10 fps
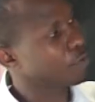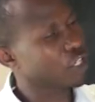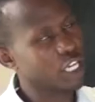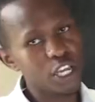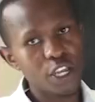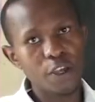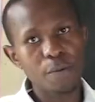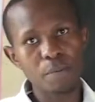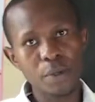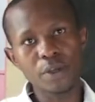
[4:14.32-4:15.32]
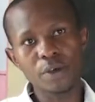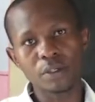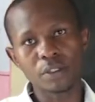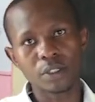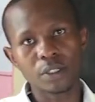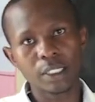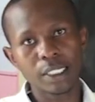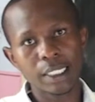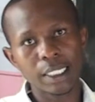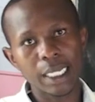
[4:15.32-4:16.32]
50 millions.
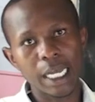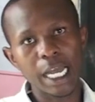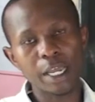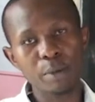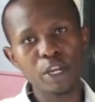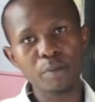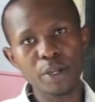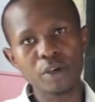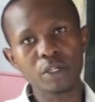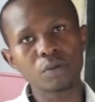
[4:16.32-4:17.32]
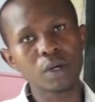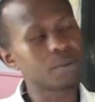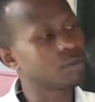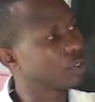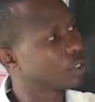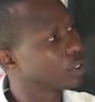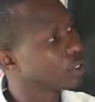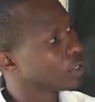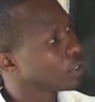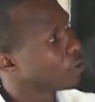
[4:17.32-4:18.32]
I mean million grams.
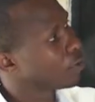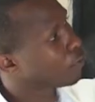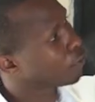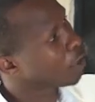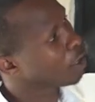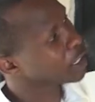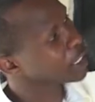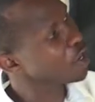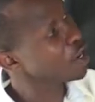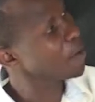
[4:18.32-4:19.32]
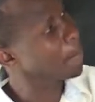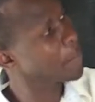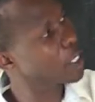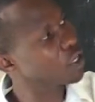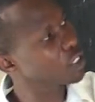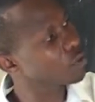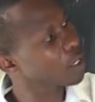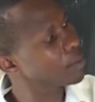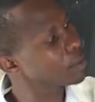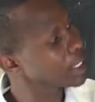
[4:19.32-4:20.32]
40 million
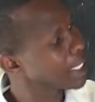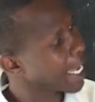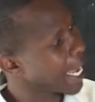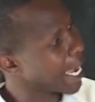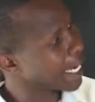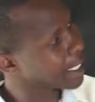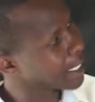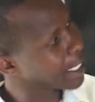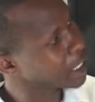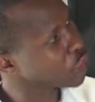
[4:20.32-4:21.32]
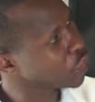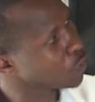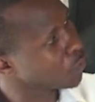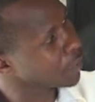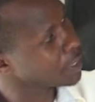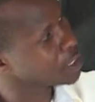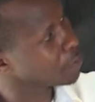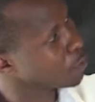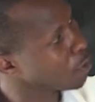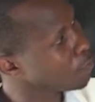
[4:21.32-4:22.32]
grams and it
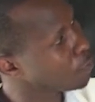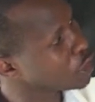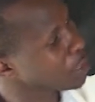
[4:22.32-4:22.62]
increased from